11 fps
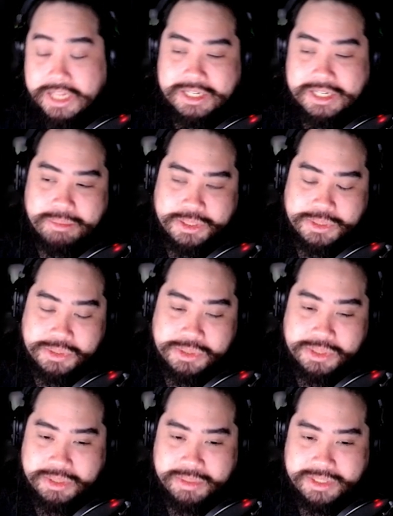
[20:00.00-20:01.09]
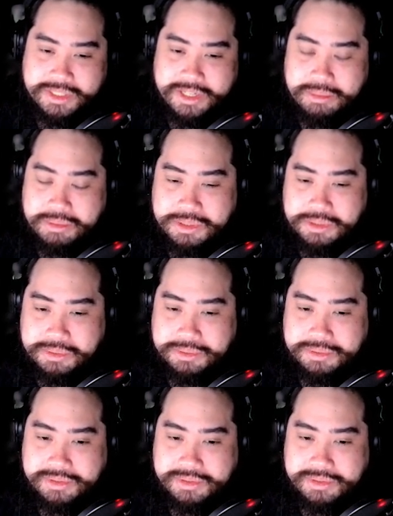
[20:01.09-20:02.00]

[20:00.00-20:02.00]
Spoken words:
that my Suzuka wasn't able to